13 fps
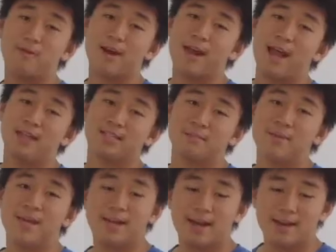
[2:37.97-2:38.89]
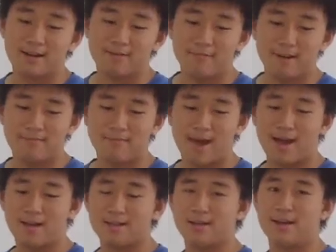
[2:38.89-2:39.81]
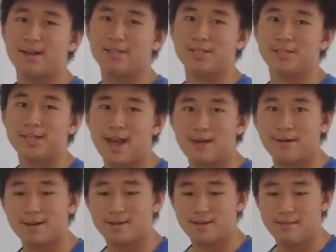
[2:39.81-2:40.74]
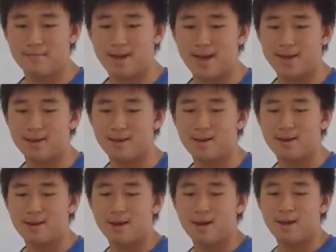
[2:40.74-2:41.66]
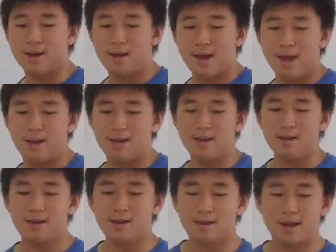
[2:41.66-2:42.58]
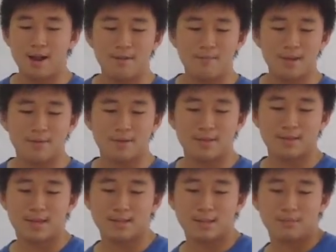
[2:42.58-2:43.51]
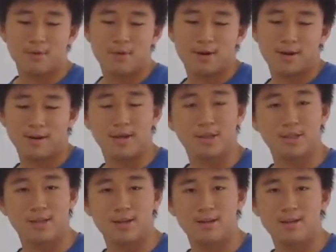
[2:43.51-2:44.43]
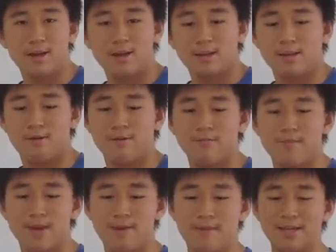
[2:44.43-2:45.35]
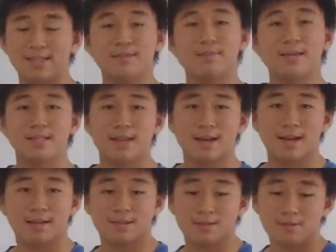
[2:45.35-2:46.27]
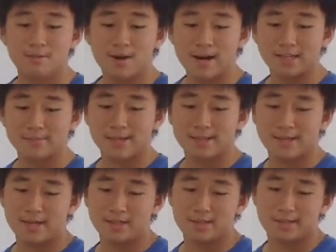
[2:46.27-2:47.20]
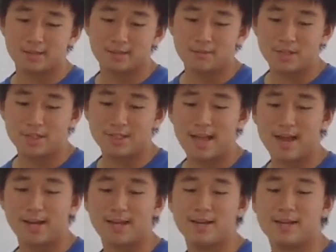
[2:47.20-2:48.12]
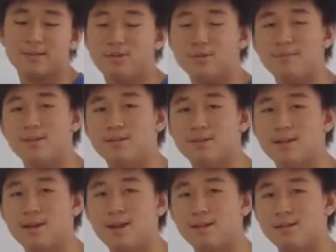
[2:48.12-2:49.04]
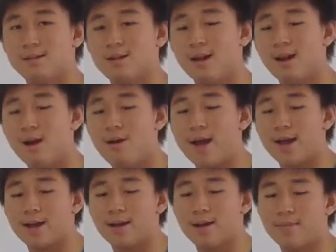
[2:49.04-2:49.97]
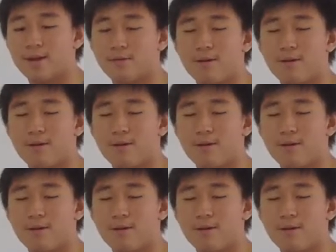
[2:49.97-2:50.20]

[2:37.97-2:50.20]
rate has a big negative impact on the nation's aggregate demand. And in an economy with such poor condition, there will be pessimistic consumer expectations, which likely contributes to the low economic